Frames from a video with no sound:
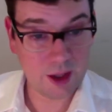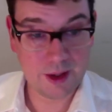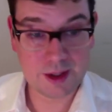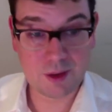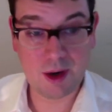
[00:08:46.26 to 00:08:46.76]

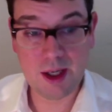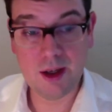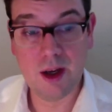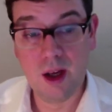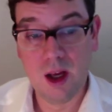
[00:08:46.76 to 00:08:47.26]
That's great.
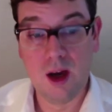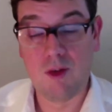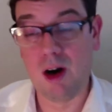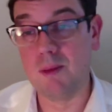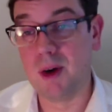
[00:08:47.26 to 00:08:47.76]

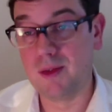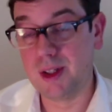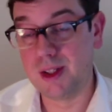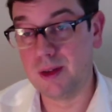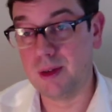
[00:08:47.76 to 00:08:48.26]
Warren Buffett
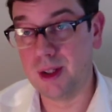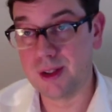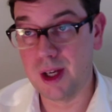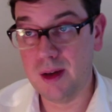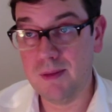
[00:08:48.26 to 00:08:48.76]
is doing the
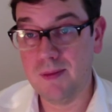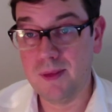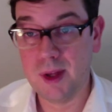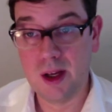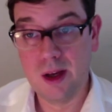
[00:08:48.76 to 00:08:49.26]
same.
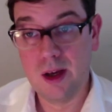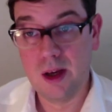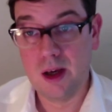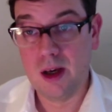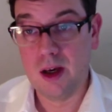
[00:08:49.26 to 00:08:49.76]

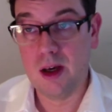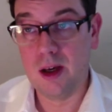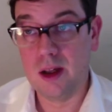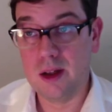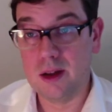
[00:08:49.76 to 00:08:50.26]

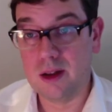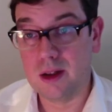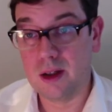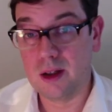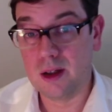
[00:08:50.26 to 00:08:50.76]
And
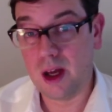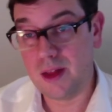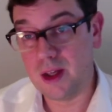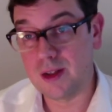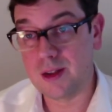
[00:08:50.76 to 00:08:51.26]
uh, I
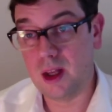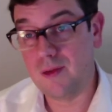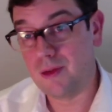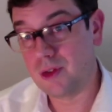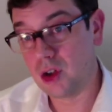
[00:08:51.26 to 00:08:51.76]
think Steve
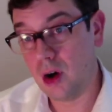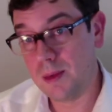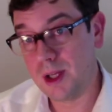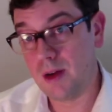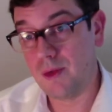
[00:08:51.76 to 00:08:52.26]

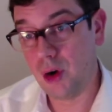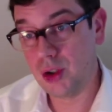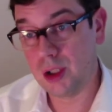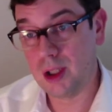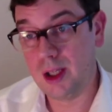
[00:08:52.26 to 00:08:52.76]
Jobs,
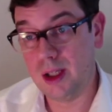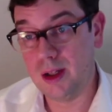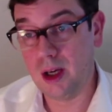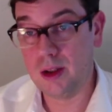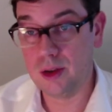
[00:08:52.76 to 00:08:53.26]
unfortunately, he
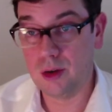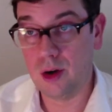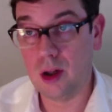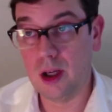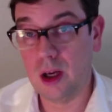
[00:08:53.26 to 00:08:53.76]
died too
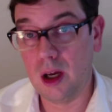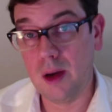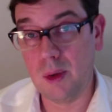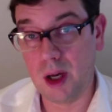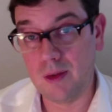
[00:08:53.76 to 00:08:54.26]
early. He
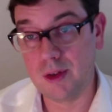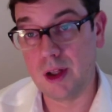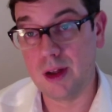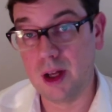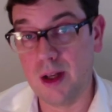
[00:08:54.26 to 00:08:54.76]
would have
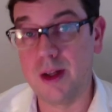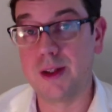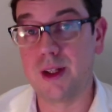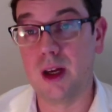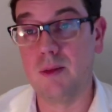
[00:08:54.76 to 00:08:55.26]
done the
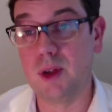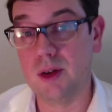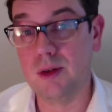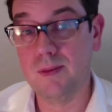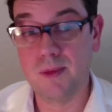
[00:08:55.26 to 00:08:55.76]
same too.